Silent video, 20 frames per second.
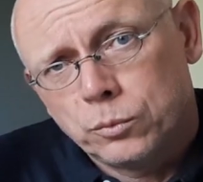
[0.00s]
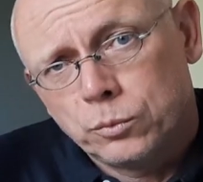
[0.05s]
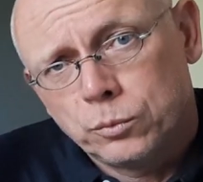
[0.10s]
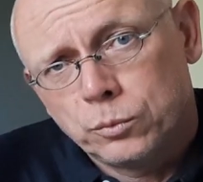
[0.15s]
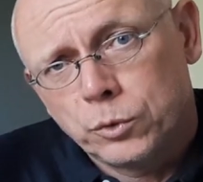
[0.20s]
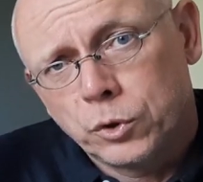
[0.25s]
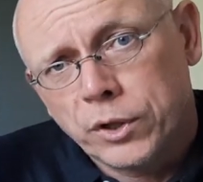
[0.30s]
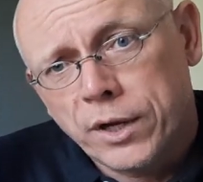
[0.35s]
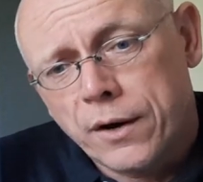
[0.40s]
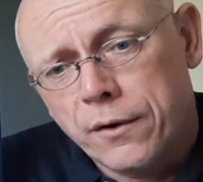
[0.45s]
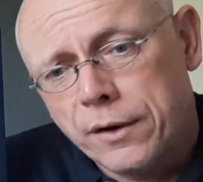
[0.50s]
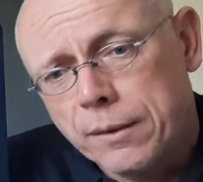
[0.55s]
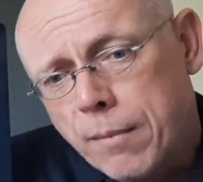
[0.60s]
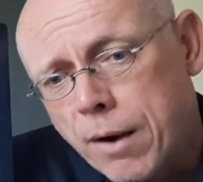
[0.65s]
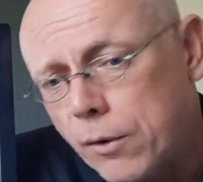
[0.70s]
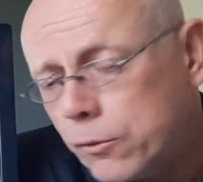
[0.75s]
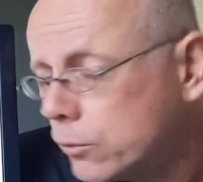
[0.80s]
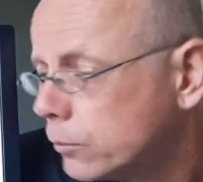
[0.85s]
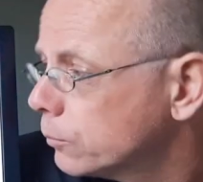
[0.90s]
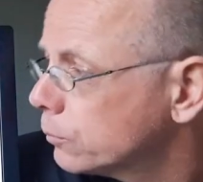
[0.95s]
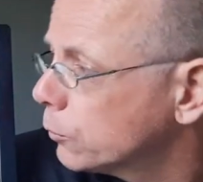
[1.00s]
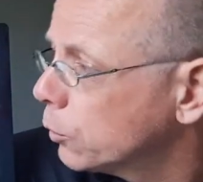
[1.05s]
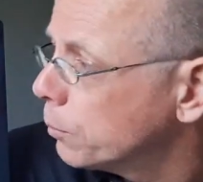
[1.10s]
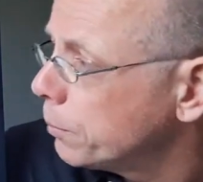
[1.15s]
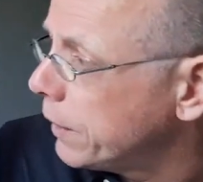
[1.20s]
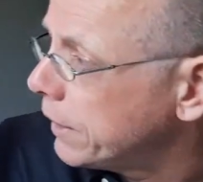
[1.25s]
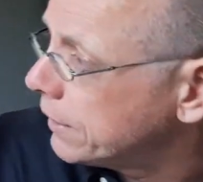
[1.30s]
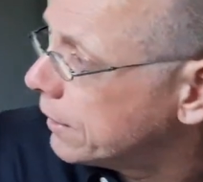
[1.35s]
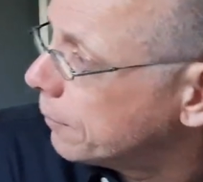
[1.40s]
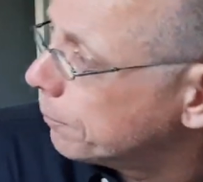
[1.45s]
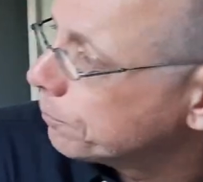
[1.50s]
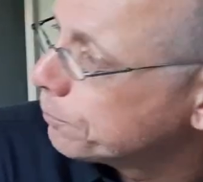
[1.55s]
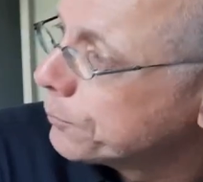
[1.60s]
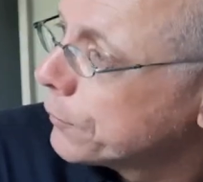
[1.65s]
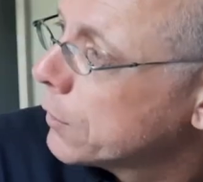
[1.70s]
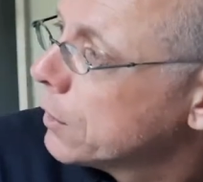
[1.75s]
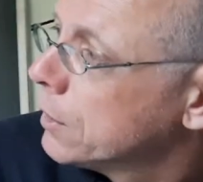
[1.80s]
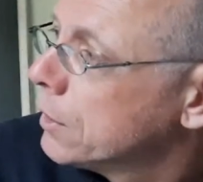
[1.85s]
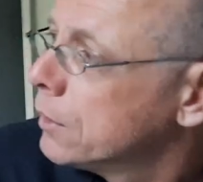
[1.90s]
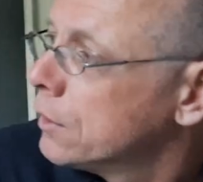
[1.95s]
we'll carry them out, we'll meet them.
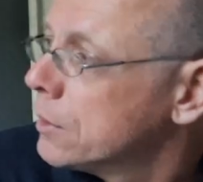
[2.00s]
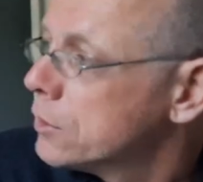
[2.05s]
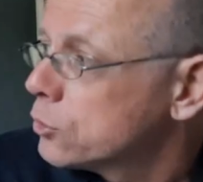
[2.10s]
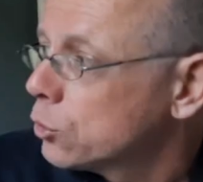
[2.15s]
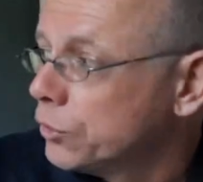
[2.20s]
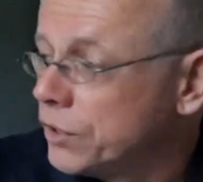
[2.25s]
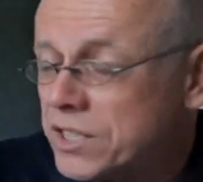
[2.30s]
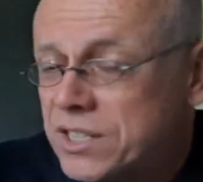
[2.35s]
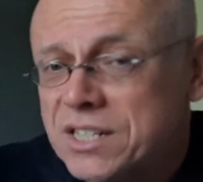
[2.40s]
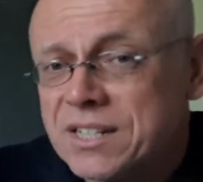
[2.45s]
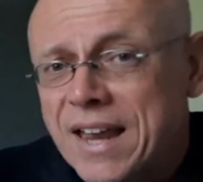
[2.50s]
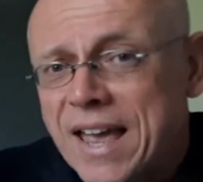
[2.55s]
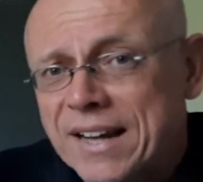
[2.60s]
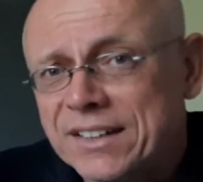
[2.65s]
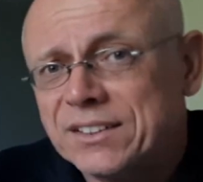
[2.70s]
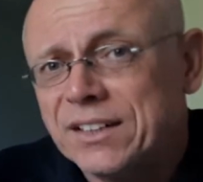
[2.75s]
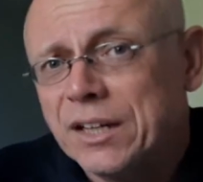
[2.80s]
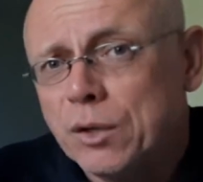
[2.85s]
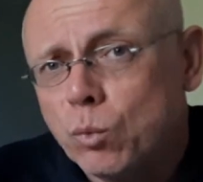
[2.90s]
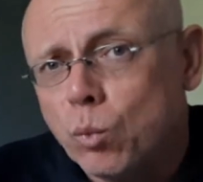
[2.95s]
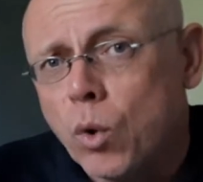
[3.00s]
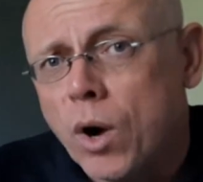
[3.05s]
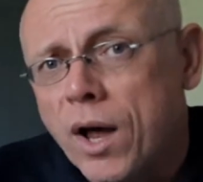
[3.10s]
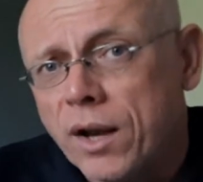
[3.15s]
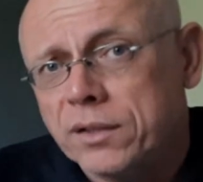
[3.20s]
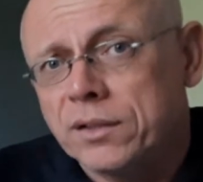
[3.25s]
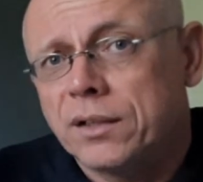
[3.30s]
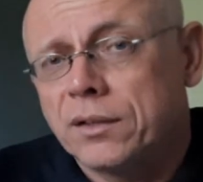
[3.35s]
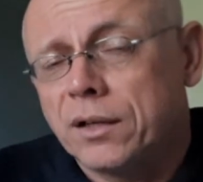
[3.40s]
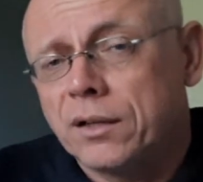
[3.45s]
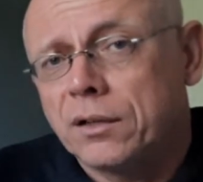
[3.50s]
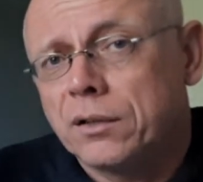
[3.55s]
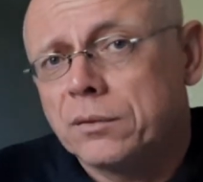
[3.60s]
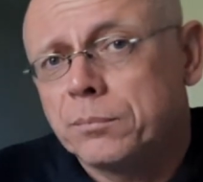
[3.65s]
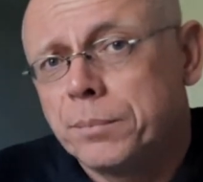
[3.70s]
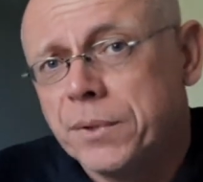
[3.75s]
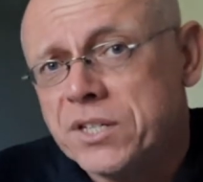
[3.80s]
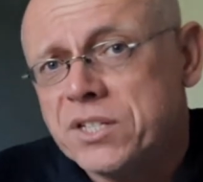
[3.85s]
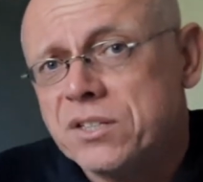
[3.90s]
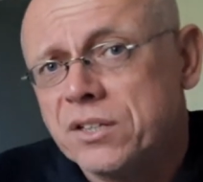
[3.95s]
So this is actually what
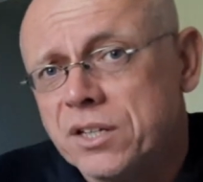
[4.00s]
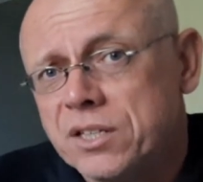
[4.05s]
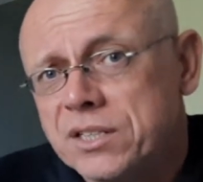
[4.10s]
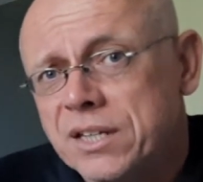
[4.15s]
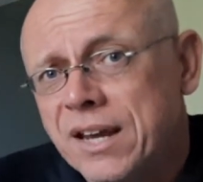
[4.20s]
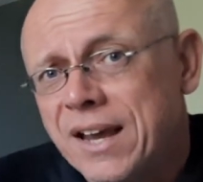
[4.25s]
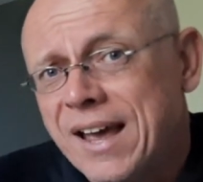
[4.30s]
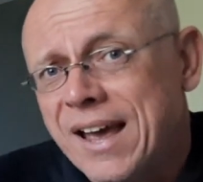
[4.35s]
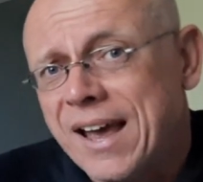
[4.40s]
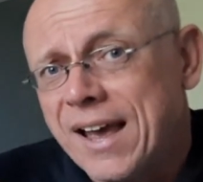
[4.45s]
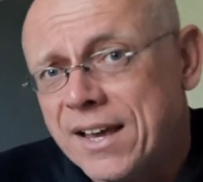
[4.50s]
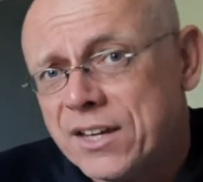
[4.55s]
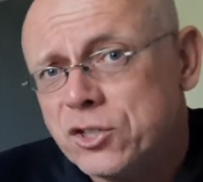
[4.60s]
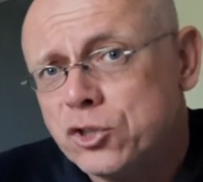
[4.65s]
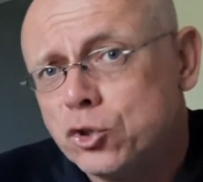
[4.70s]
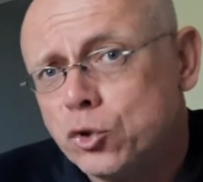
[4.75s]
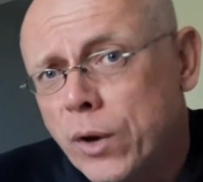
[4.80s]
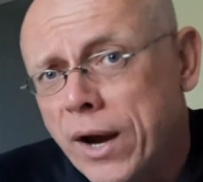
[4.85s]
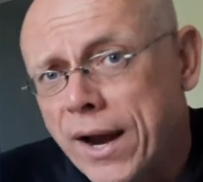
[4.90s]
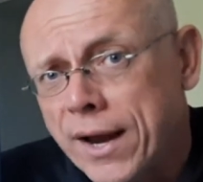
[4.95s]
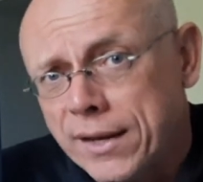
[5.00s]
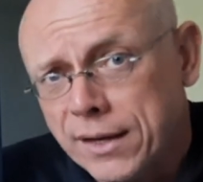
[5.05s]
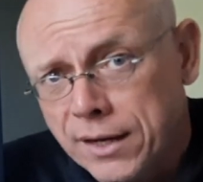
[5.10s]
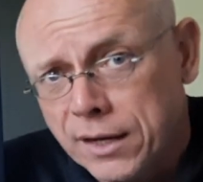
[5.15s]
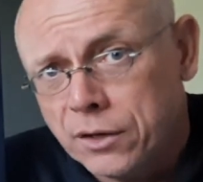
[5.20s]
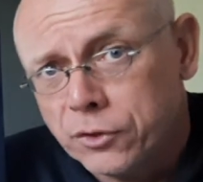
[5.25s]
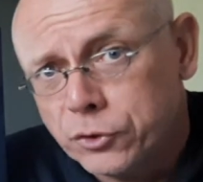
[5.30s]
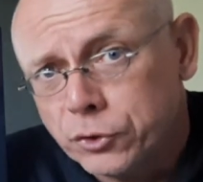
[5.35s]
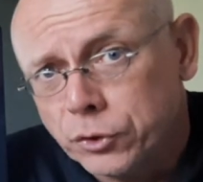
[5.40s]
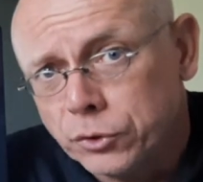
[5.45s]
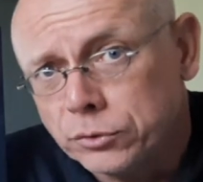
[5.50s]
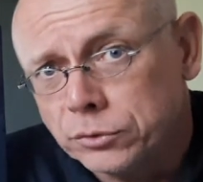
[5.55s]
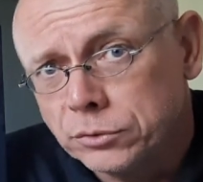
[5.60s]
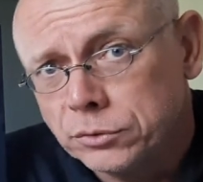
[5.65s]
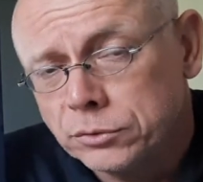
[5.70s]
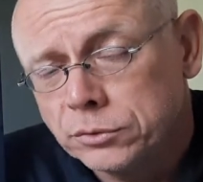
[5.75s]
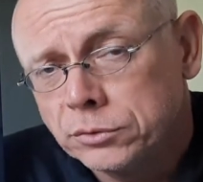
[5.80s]
business has to adhere to.